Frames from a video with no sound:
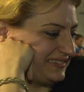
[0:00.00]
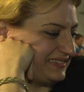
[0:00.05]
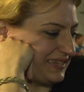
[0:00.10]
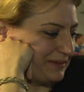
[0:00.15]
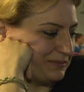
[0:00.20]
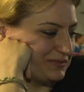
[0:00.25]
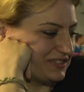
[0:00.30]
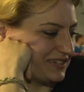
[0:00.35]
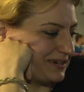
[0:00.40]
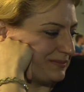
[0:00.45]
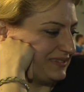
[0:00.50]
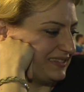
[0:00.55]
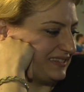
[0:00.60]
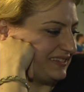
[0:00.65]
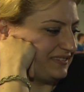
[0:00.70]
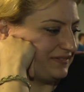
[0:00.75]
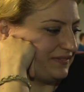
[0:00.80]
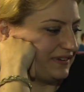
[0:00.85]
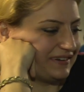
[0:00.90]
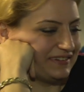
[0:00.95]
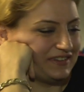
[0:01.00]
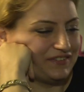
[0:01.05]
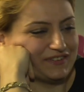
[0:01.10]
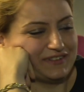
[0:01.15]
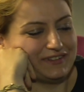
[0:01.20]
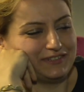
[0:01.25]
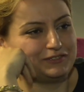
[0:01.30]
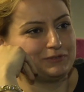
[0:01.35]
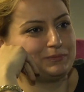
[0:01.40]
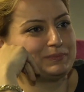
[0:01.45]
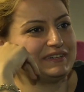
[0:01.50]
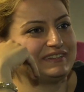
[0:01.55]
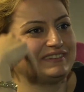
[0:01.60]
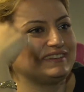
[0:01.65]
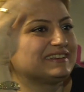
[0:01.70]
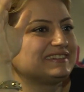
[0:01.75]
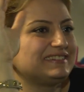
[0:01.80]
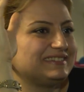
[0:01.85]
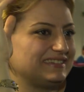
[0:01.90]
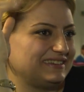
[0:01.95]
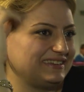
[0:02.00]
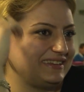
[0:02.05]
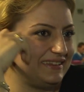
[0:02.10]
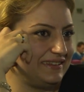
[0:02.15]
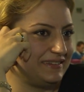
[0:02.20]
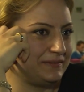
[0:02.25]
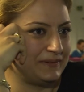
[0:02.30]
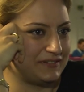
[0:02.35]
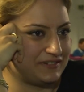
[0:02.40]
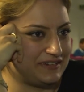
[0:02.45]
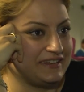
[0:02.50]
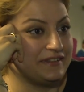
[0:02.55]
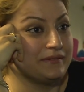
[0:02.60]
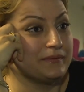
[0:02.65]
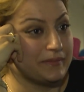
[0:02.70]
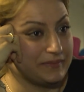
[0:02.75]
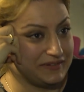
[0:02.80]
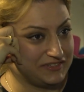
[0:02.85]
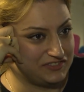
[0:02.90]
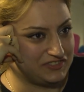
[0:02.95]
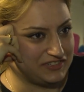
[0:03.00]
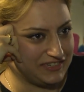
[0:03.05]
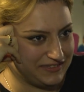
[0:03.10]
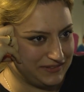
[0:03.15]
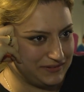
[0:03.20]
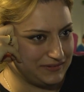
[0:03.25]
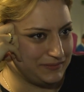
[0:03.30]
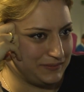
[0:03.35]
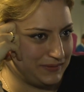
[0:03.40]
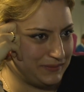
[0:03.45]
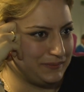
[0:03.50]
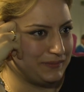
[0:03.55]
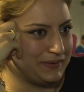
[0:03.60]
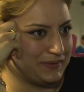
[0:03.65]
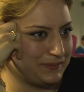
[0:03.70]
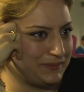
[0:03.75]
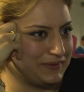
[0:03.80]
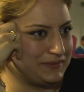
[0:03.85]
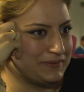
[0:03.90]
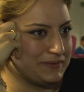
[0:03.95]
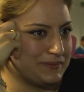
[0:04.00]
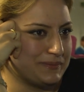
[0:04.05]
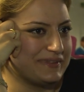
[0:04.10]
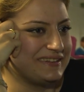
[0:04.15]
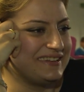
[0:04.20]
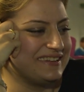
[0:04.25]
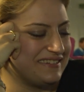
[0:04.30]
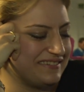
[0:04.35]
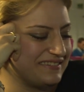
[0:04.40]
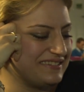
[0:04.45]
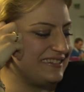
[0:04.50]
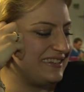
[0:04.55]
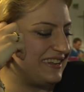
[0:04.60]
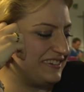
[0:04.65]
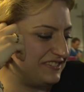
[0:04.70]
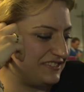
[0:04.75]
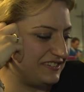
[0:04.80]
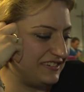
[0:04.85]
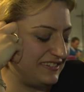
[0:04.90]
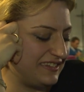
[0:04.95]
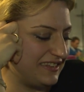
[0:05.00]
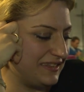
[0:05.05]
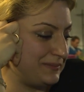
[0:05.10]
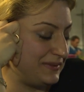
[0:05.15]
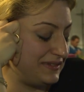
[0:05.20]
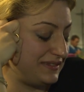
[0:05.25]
time travel and it's very difficult to predict, especially in women's chess, what will be the last result.